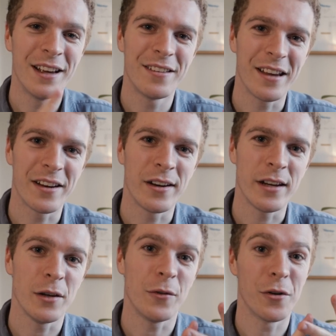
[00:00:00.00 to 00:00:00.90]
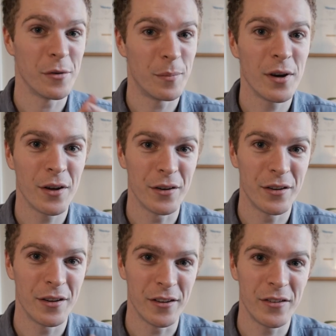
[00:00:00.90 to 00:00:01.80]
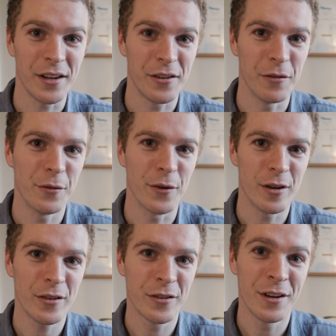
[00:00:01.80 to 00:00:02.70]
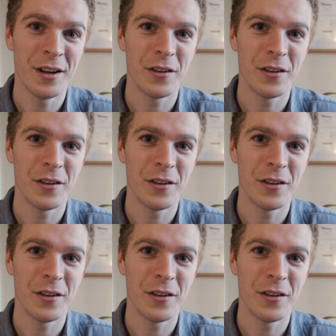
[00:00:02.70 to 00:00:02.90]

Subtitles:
Secondly, you've got to plant the seeds of the forest,